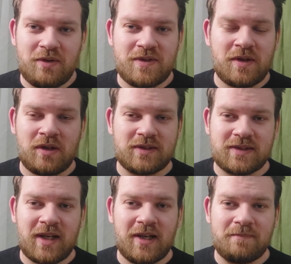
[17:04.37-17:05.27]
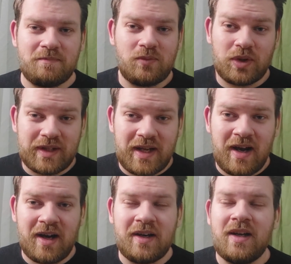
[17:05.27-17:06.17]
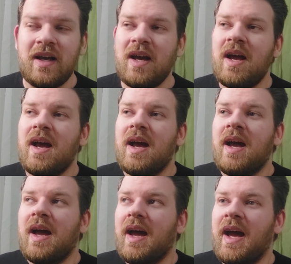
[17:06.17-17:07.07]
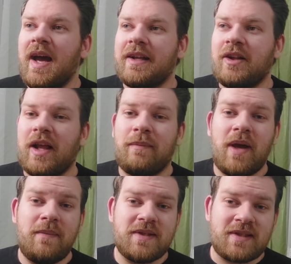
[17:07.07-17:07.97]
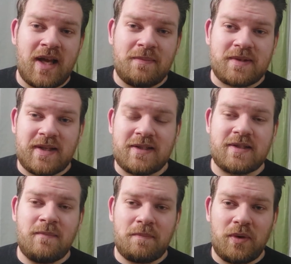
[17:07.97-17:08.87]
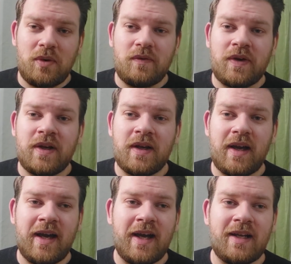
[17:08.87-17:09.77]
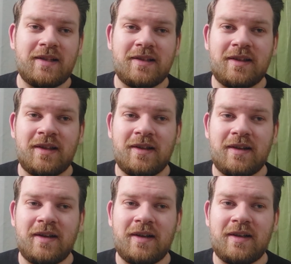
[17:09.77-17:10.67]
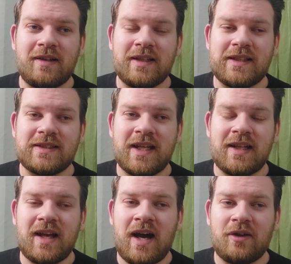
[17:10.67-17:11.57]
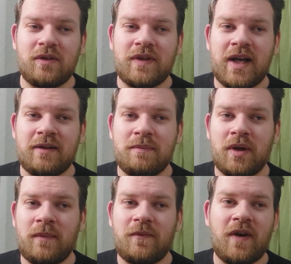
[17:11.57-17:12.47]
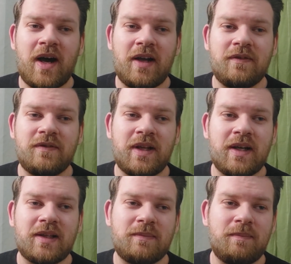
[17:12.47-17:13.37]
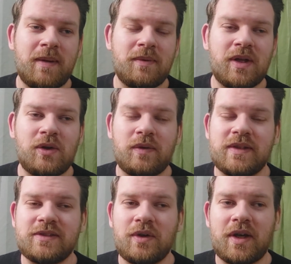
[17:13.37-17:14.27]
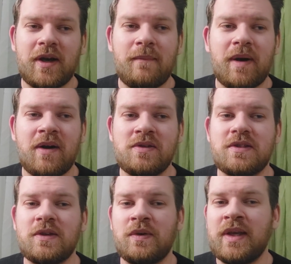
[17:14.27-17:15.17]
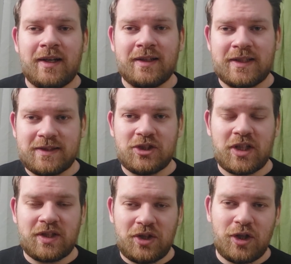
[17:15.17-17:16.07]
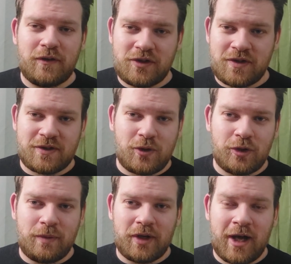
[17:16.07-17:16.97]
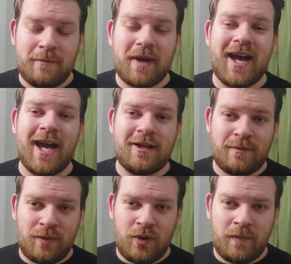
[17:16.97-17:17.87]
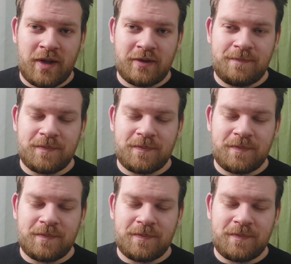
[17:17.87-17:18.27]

results are what they are, and like baby steps, let's improve and let's get out of that bottom 5 that people are always talking about. So let's check the Eurovision scoreboard up at the moment